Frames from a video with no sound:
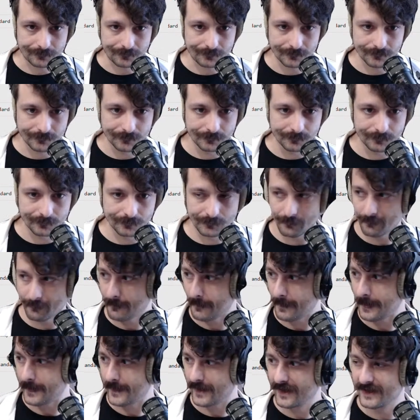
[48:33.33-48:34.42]

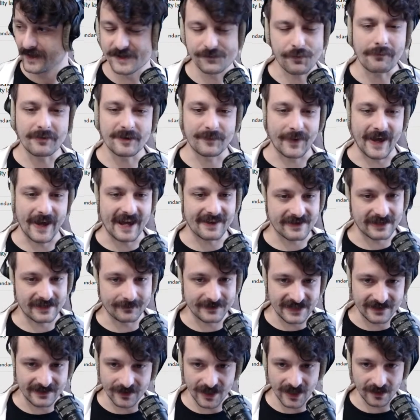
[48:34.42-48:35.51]
It's probably bad that I'm
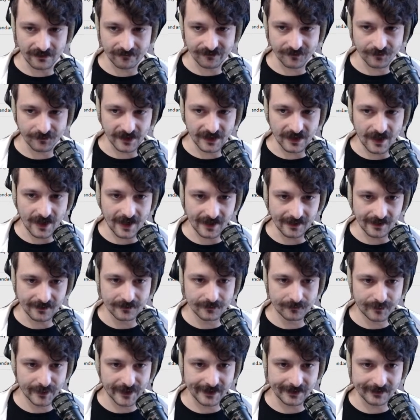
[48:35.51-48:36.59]
deviating from the guide,
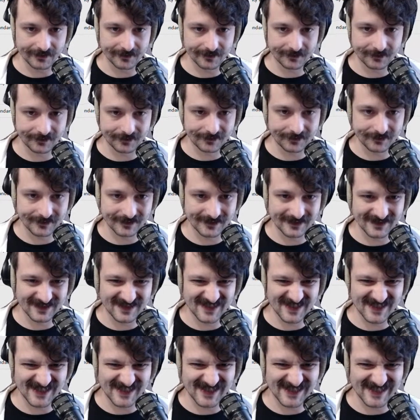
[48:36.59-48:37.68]
but
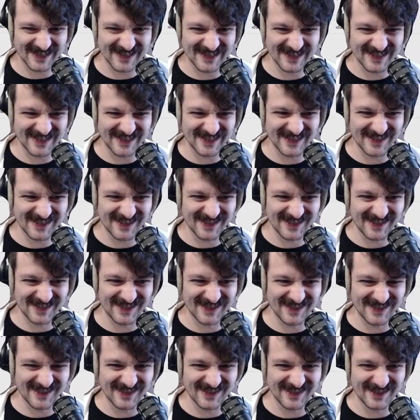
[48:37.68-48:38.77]

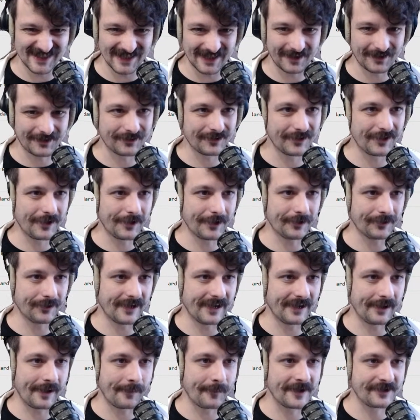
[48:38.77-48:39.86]
I don't know.
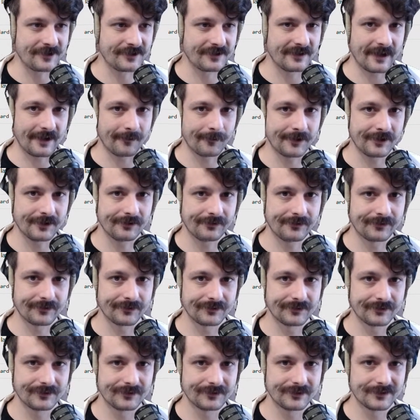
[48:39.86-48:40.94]
I bet you, I wonder if,
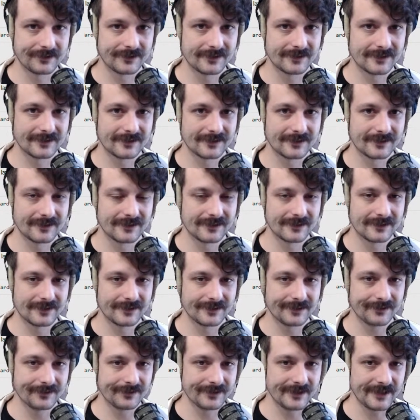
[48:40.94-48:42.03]

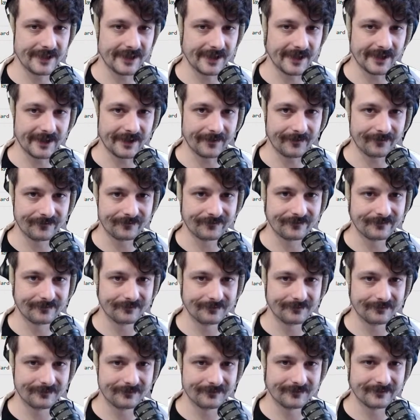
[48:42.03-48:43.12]
yeah.
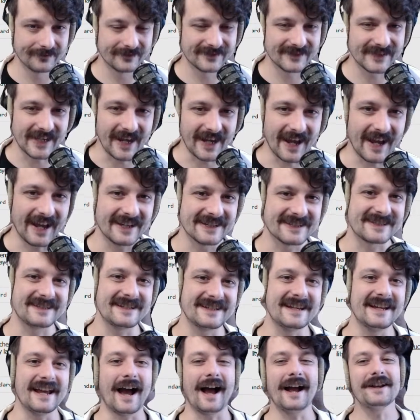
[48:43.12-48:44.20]
Yeah,
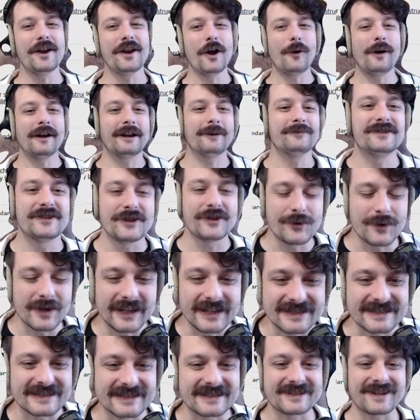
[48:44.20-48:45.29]
see, I know what I'm doing
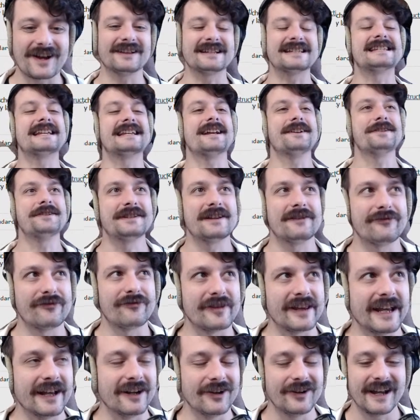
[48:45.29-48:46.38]
is installing sketchy stuff from
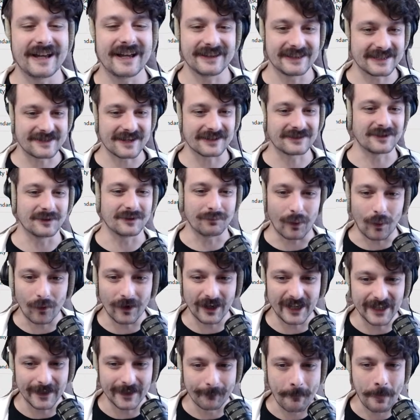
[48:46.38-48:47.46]
the internet, and that's like the point.